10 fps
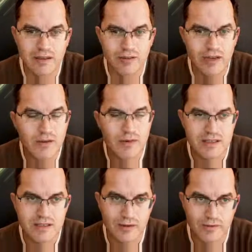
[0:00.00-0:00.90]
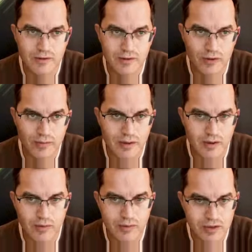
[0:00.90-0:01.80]
request of European
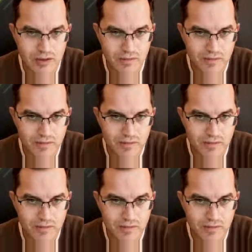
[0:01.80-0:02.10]
Commission